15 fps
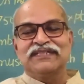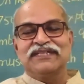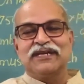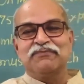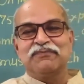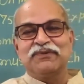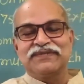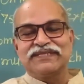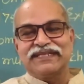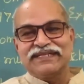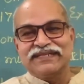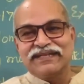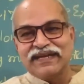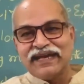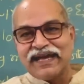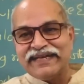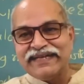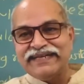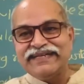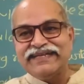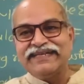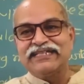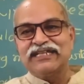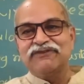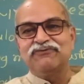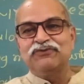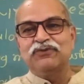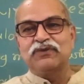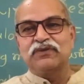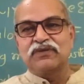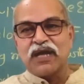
opposite kinds. If you